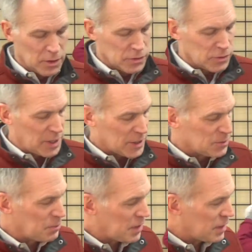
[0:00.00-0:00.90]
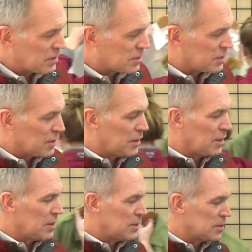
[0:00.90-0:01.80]
So next piece
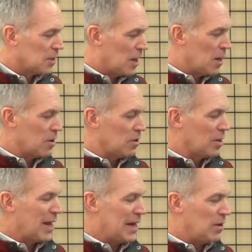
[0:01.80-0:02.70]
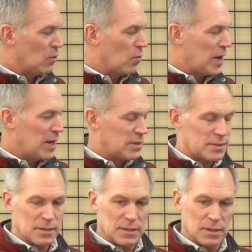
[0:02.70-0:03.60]
is our
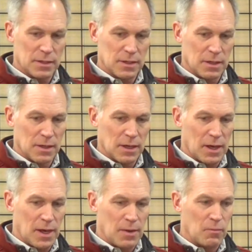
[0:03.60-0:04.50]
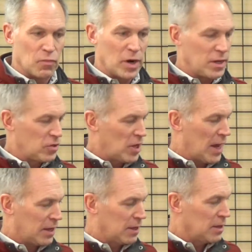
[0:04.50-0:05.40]
lightweight running
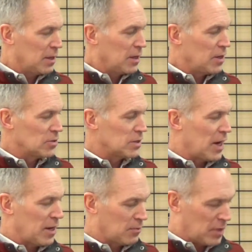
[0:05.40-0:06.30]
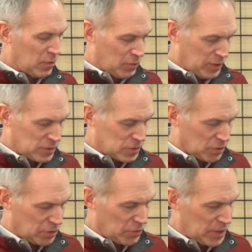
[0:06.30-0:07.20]
jacket. Here's an item that we
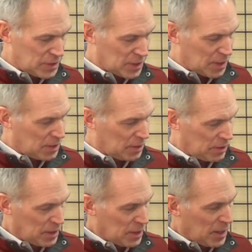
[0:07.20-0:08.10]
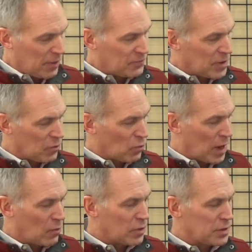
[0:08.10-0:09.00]
sold to retail, have done
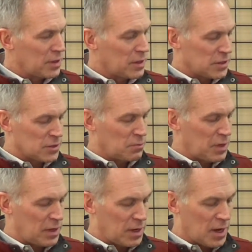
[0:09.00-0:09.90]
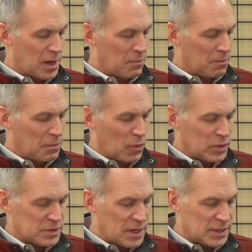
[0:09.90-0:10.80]
well with it. It's been, but
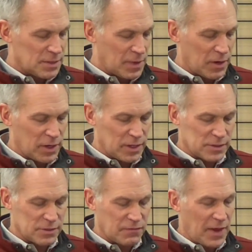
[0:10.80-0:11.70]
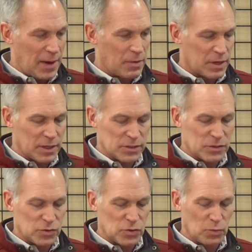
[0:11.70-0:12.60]
what's nice about it is the fabric. It's
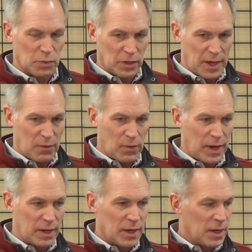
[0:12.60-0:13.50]
super lightweight.